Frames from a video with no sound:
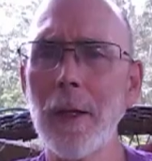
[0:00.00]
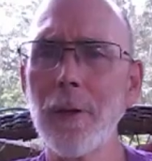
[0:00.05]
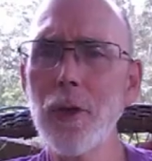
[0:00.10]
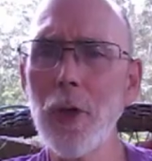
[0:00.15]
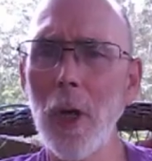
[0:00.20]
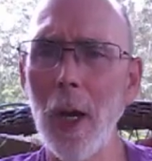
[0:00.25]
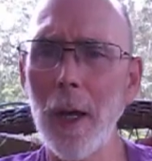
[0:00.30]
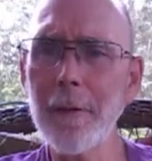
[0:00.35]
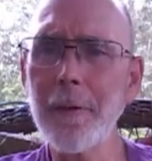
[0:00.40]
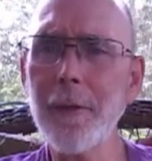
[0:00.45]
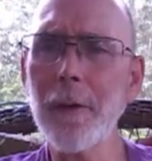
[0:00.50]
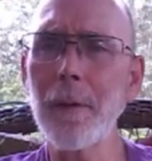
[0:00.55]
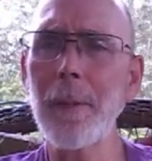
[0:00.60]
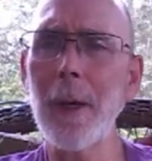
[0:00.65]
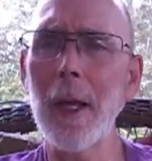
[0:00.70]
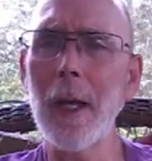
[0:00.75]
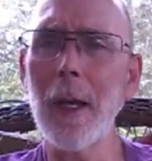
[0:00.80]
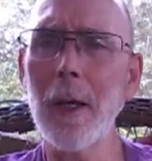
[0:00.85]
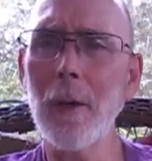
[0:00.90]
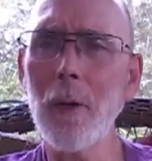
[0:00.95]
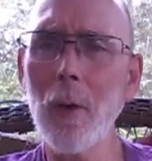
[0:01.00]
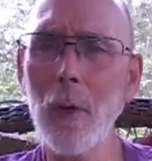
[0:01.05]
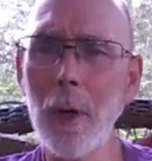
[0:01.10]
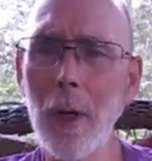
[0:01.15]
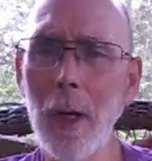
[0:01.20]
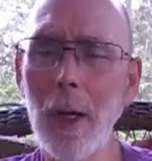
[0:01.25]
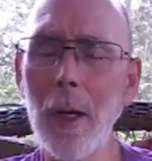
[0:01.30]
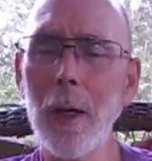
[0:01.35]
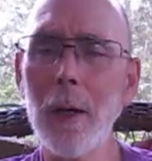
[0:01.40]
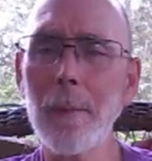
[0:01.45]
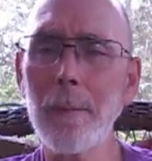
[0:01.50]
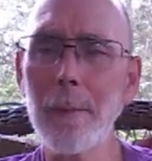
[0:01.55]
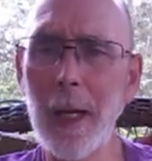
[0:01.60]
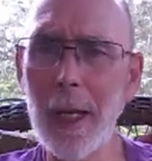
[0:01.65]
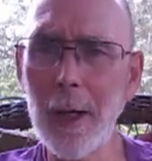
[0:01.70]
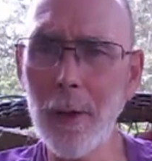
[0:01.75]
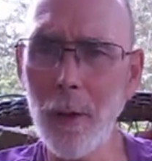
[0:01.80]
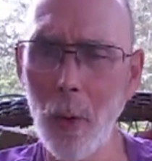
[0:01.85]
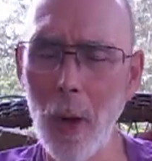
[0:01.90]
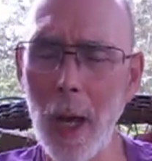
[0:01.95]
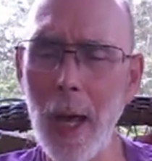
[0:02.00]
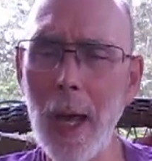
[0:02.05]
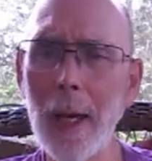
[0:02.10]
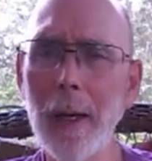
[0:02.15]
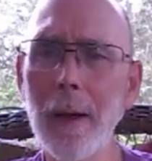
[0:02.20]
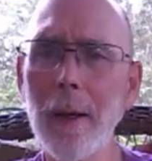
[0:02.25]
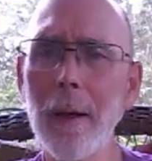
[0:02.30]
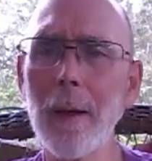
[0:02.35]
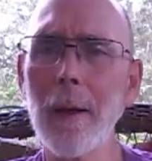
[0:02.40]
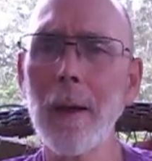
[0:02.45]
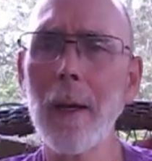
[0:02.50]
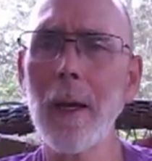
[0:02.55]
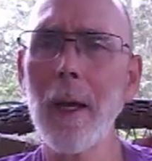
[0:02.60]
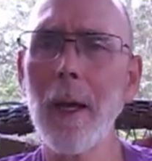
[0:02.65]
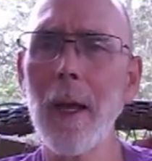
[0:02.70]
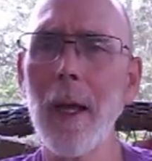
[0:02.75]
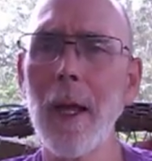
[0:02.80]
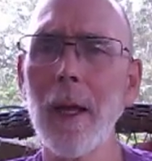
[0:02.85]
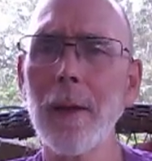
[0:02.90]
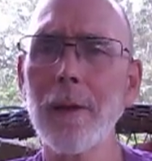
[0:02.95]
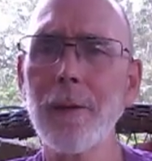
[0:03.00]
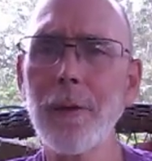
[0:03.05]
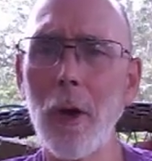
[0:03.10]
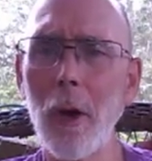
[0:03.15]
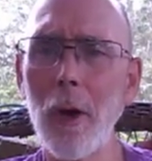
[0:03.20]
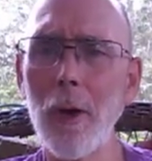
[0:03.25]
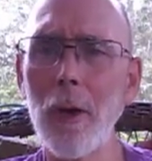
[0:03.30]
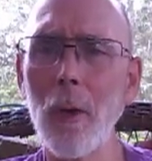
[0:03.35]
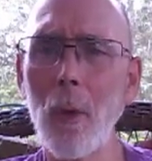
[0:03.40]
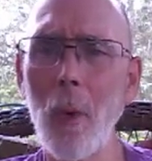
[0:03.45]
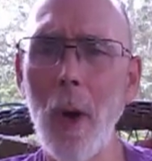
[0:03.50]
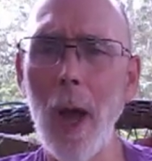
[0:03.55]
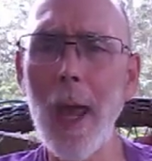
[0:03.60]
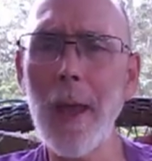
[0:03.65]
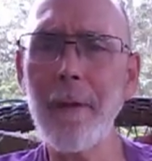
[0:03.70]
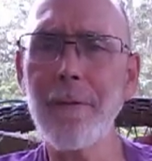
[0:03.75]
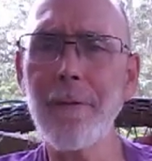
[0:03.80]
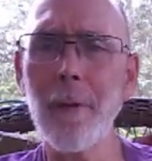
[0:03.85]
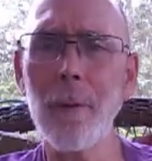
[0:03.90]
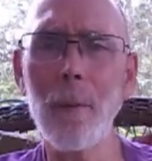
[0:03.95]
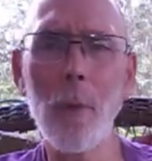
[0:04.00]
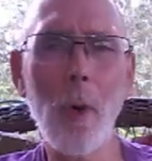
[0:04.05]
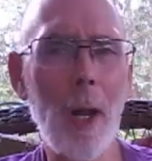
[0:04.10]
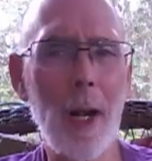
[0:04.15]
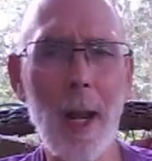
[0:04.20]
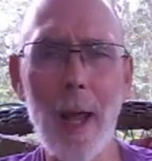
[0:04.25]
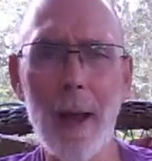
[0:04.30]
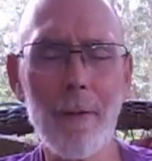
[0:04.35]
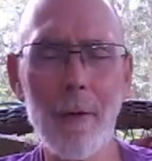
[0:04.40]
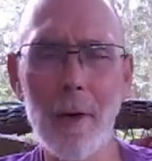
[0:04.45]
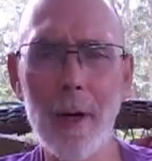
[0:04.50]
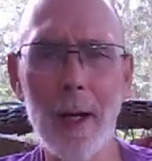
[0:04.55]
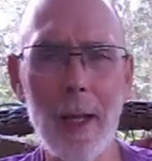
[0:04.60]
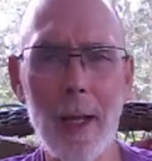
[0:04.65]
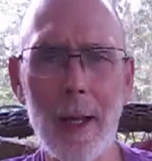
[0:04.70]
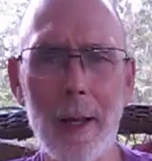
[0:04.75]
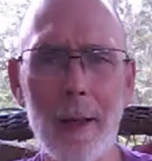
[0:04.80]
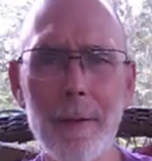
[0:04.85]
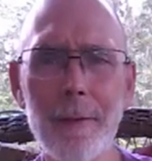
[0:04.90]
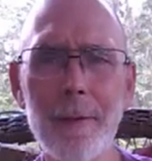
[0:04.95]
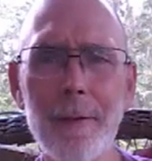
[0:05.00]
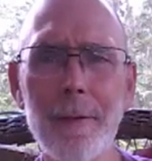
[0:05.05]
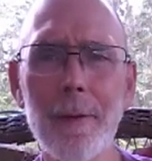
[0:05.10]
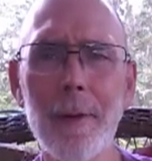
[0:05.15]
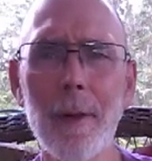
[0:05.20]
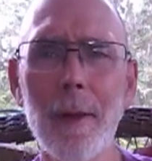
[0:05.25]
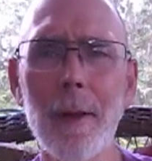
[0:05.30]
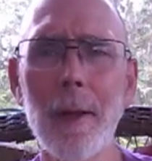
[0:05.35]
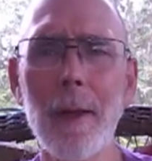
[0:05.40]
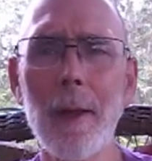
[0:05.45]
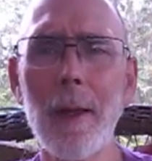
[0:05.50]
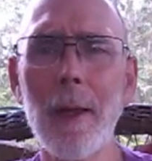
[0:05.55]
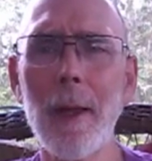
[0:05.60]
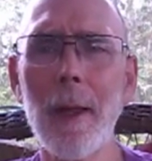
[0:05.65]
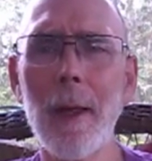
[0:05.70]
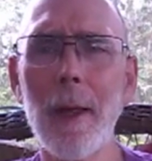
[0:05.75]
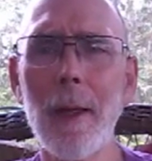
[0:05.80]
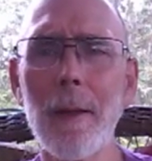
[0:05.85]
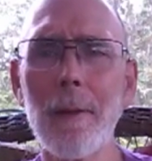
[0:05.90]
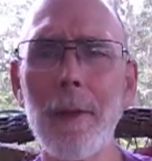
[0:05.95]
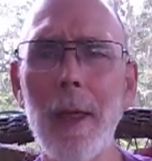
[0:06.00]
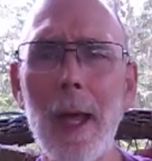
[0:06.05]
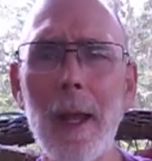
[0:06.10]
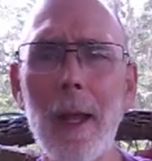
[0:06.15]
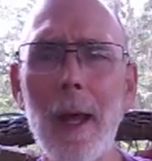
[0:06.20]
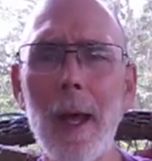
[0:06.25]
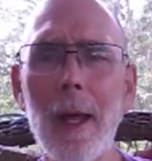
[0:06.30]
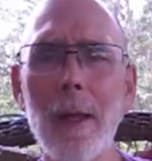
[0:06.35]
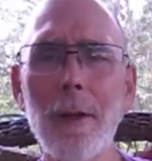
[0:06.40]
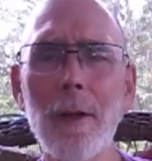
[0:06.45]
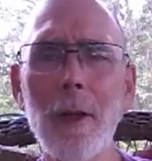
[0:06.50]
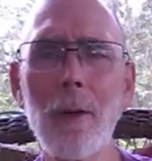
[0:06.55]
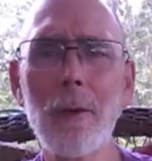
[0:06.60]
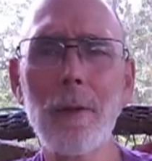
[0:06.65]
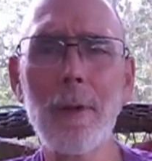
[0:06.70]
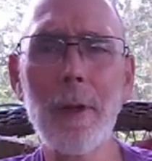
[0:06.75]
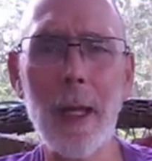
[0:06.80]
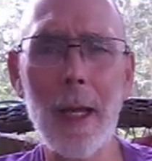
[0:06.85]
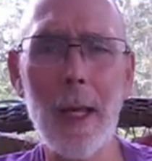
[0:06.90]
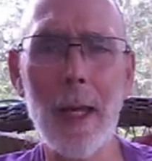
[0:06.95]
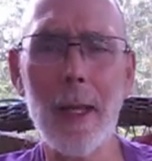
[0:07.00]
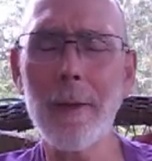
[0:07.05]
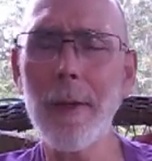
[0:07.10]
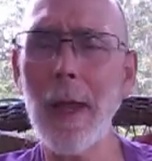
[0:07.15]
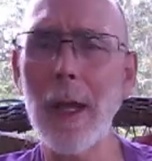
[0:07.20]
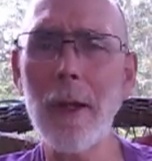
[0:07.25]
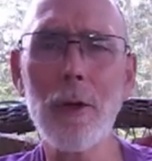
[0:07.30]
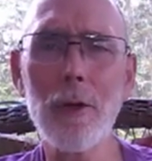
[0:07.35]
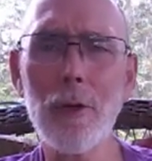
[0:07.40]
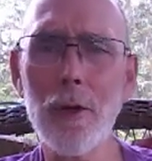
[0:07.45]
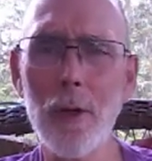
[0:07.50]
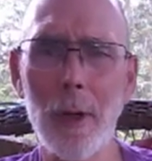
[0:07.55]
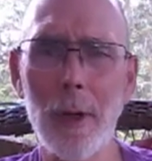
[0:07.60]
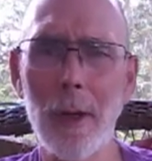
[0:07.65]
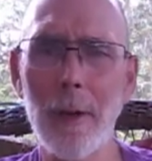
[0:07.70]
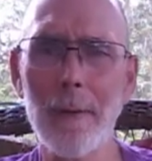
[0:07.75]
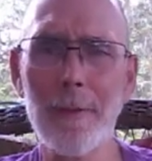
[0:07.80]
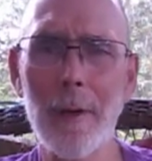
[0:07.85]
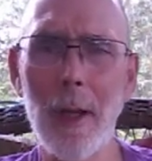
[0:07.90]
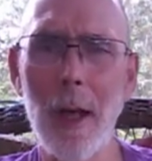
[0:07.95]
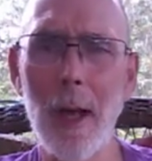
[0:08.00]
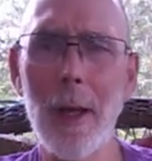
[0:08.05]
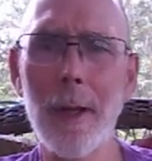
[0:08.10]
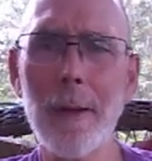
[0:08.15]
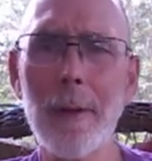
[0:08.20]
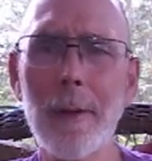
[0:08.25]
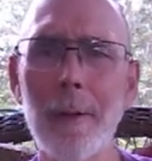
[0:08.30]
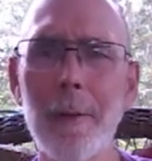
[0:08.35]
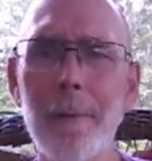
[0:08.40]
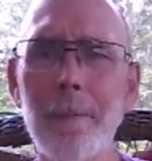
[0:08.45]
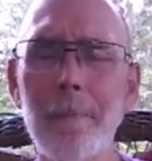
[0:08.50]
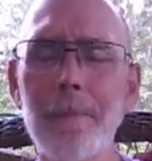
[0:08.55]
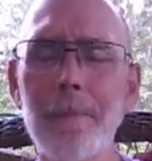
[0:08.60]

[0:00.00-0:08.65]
Just to be, be quick Turn away from whatever it is that you did that you shouldn't have done